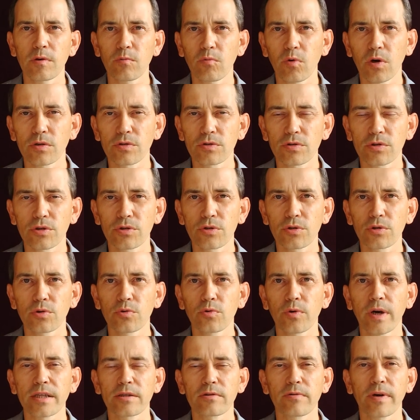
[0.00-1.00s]
want
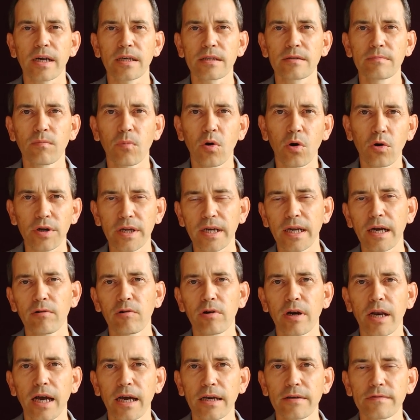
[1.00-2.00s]
to attract more in
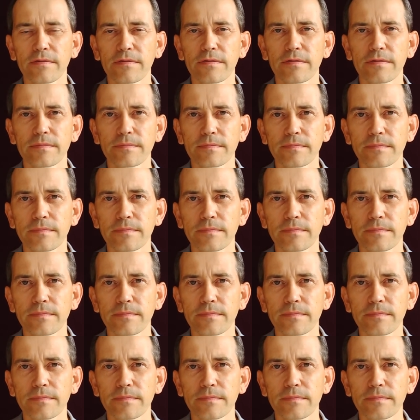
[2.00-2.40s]
our life.